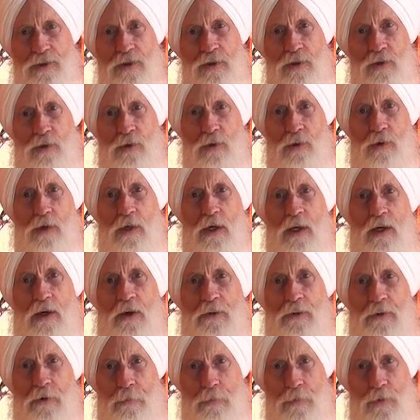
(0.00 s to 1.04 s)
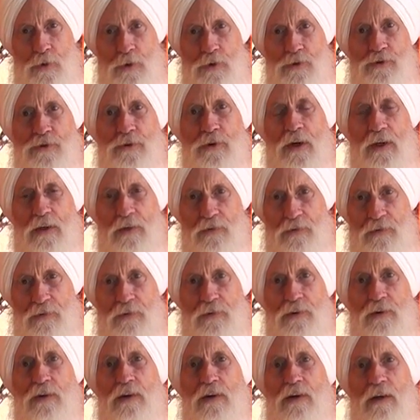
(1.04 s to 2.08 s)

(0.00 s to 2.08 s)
to the mudras,